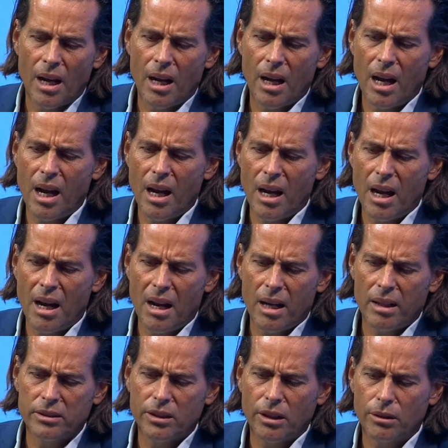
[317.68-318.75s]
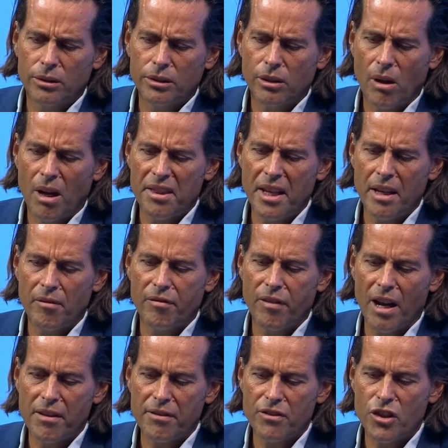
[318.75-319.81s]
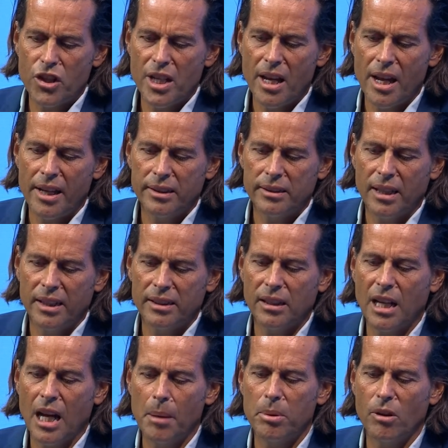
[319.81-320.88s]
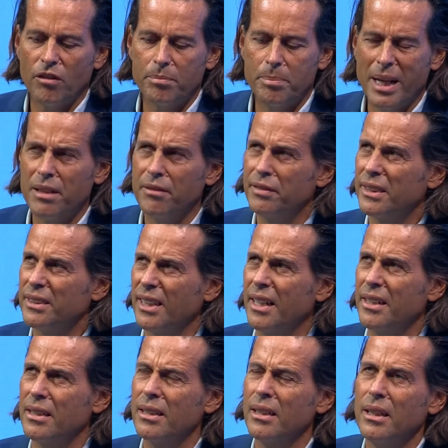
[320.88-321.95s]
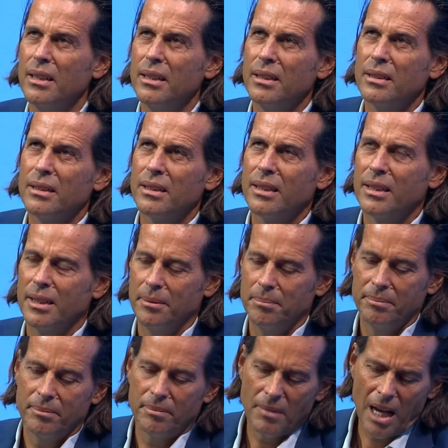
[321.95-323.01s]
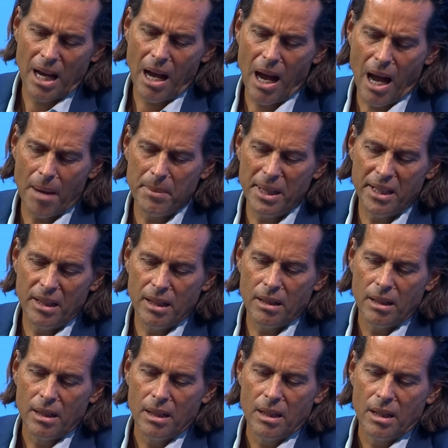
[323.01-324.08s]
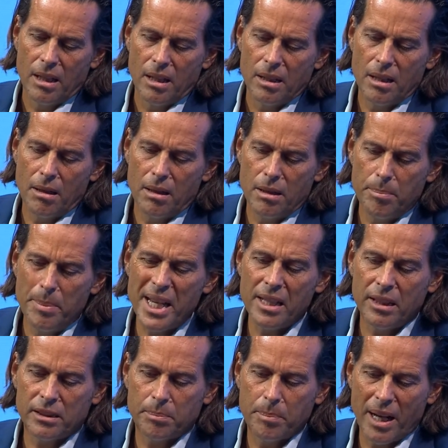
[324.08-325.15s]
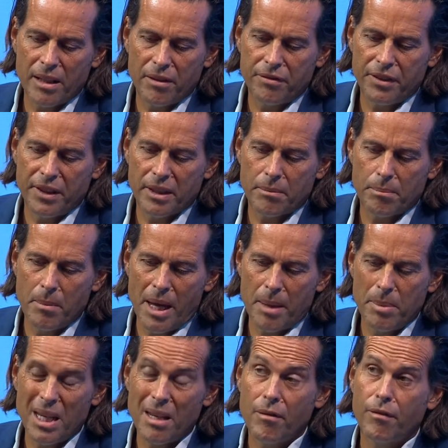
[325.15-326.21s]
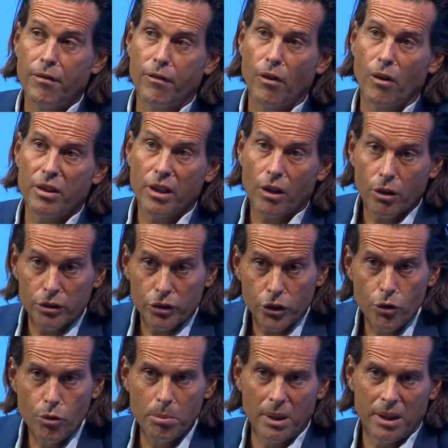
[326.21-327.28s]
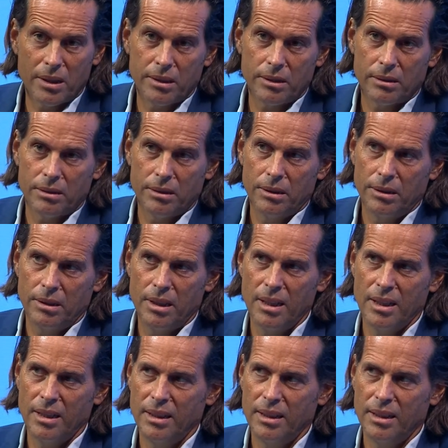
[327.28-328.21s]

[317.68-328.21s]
I, I, so, so I think 5G has, has a couple of benefits. And um, I, I, mean, the, the biggest benefit maybe for the consumer uh,